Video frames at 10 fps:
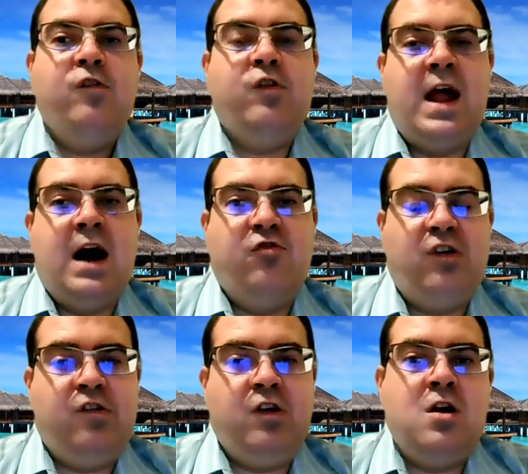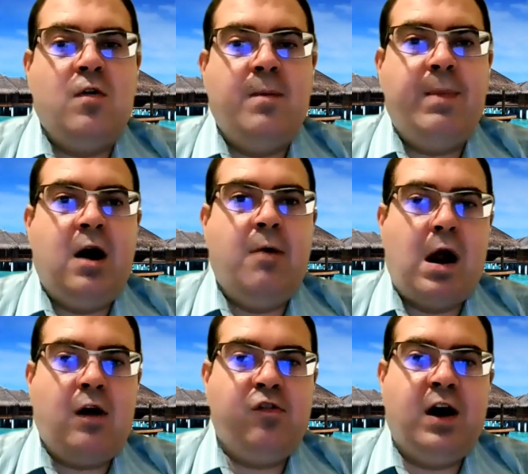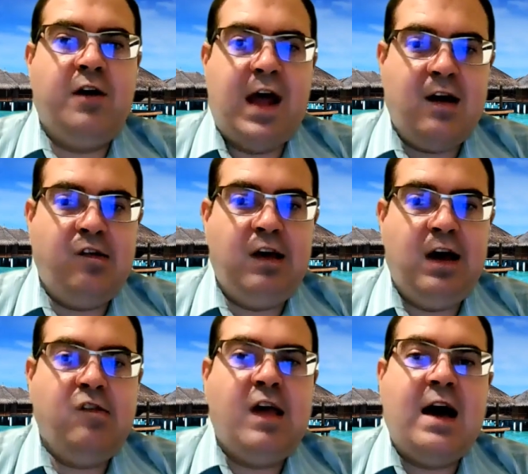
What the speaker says: So now just a note about Microsoft Access.